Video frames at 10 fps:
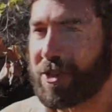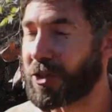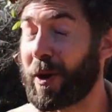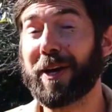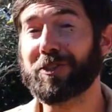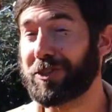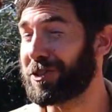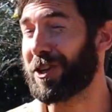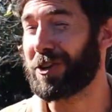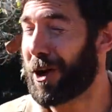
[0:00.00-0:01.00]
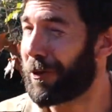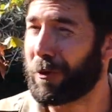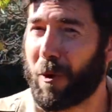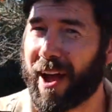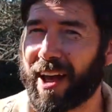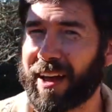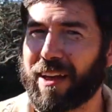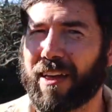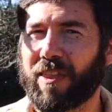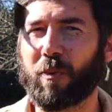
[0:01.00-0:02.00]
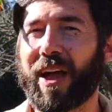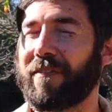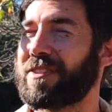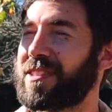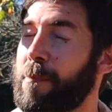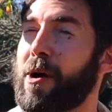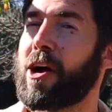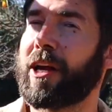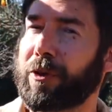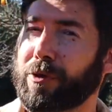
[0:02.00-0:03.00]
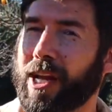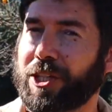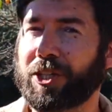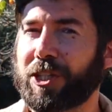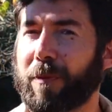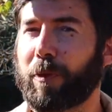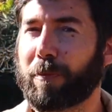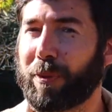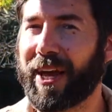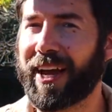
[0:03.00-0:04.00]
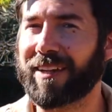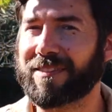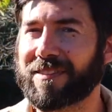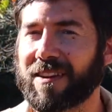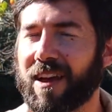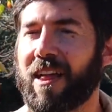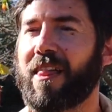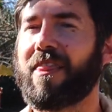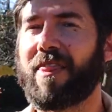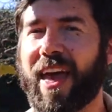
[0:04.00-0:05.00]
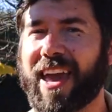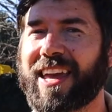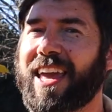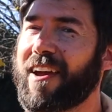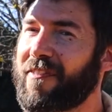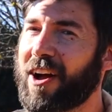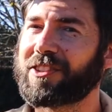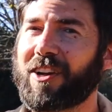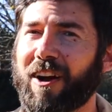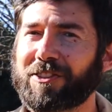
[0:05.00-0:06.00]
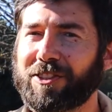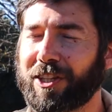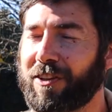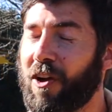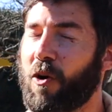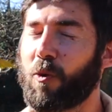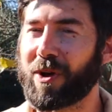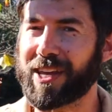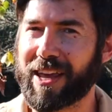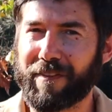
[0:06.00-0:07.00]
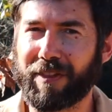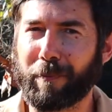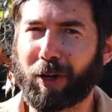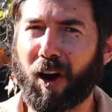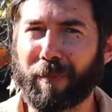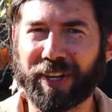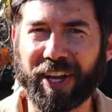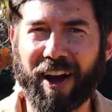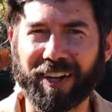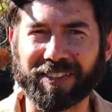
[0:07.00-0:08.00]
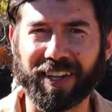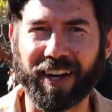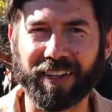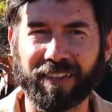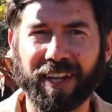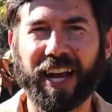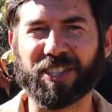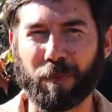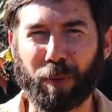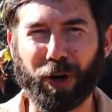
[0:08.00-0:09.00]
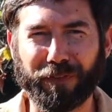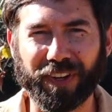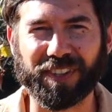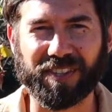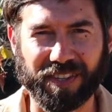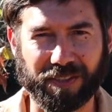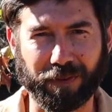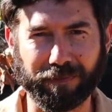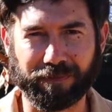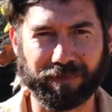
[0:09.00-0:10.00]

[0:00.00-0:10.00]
So here's just another way that we have a symbiotic relationship with plants. They give us oxygen, we give them carbon dioxide. It's a perfect system.